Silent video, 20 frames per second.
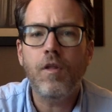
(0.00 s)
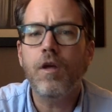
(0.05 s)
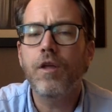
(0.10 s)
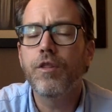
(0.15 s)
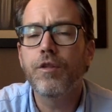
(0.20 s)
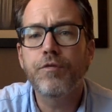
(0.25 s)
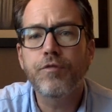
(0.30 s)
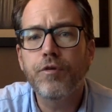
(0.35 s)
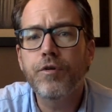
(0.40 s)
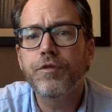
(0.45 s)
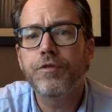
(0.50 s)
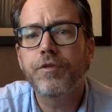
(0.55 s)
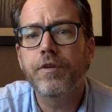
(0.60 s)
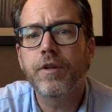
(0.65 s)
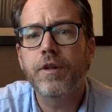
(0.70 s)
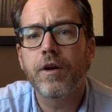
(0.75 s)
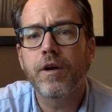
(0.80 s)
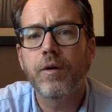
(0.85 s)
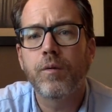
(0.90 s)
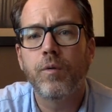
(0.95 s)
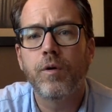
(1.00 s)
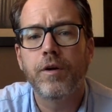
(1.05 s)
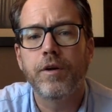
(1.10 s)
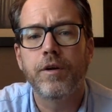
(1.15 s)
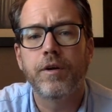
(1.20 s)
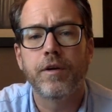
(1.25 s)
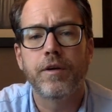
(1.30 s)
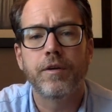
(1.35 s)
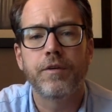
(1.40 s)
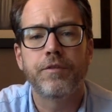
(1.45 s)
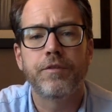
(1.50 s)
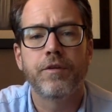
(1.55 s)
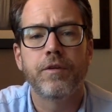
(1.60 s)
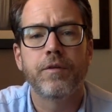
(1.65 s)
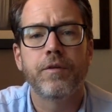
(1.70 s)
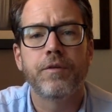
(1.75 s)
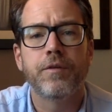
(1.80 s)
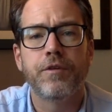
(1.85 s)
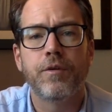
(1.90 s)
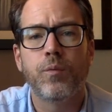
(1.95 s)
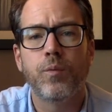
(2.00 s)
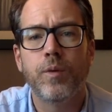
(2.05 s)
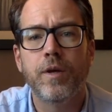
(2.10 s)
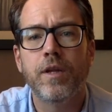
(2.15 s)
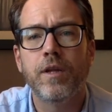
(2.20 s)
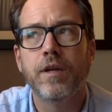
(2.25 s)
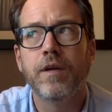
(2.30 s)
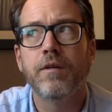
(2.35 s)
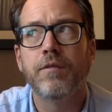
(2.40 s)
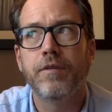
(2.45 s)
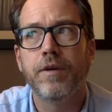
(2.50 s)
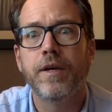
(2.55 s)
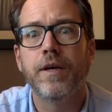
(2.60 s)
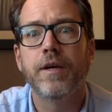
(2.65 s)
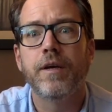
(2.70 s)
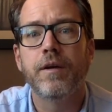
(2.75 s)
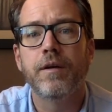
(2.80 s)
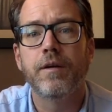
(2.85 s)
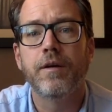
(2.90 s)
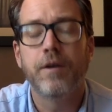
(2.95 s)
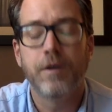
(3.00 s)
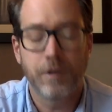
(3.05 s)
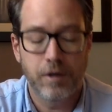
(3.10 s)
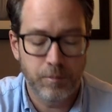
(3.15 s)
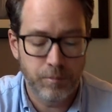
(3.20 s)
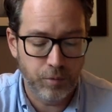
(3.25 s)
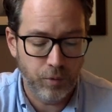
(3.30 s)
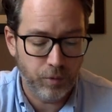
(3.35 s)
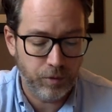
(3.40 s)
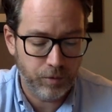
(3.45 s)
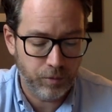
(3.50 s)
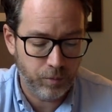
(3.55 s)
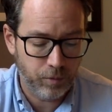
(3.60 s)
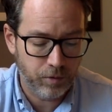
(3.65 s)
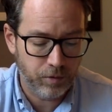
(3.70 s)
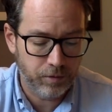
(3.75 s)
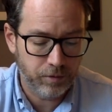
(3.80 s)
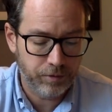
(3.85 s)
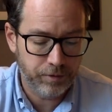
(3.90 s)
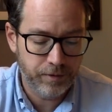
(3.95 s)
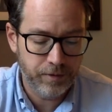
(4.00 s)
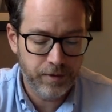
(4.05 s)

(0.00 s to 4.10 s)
The first thing that I want you to consider is that we live in a broken world,